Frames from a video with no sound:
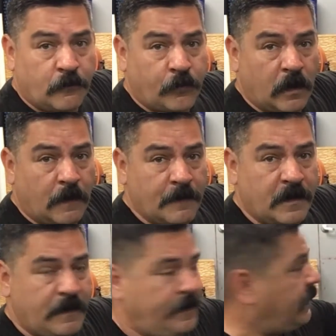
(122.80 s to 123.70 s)
from
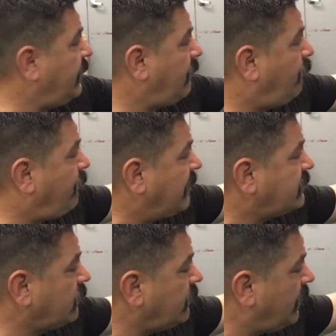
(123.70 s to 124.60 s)
the base of
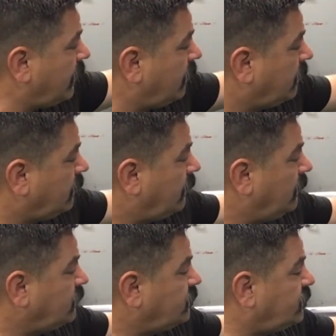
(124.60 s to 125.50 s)
your neck
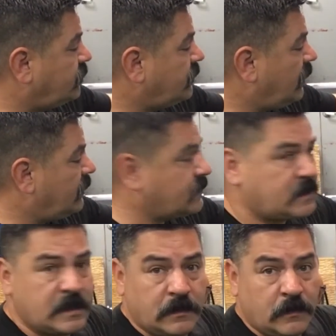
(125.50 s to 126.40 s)
just
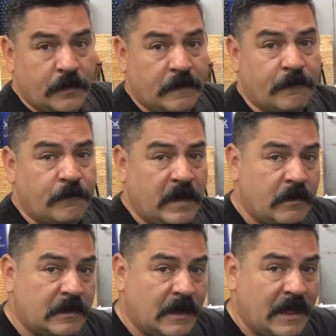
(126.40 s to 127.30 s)
to the
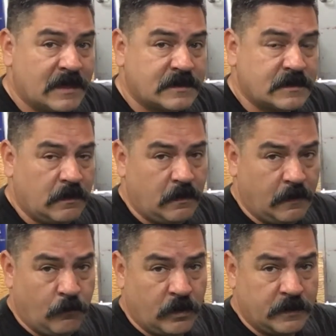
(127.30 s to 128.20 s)
very last
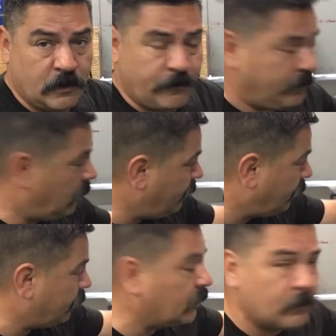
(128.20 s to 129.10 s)
of one of your
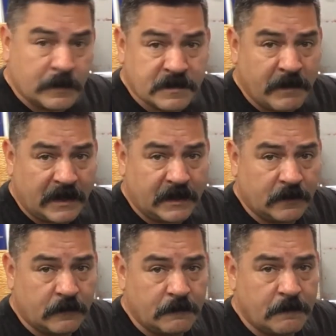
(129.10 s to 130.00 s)
floating ribs back
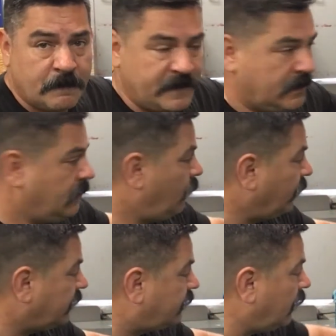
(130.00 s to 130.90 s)
here. We
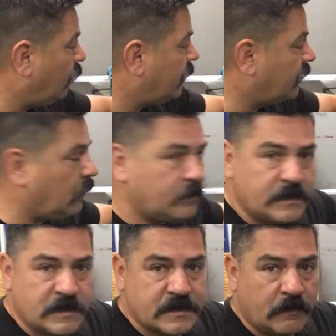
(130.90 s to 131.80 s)
don't want to go into
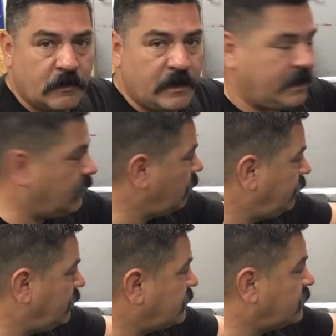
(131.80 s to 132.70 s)
this area right here.
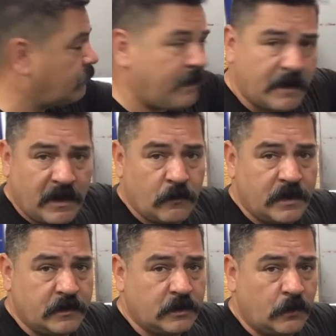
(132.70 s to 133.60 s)
This is your back, by the way.
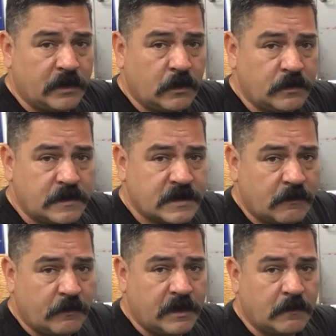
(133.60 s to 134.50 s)
You don't want to go into this
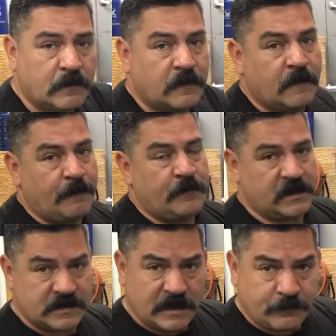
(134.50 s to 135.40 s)
area right here
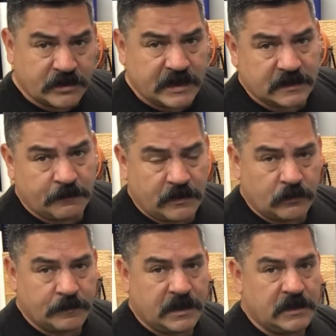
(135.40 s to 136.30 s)
because it's not protected by the
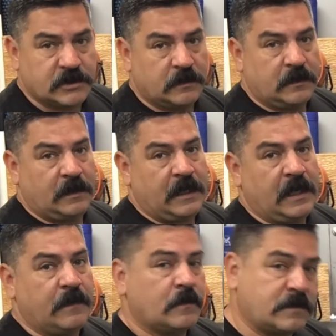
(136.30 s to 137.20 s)
rib cage,
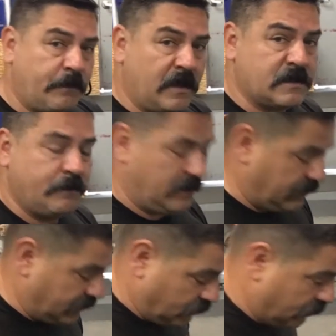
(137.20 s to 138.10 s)
and there's the possibility that you could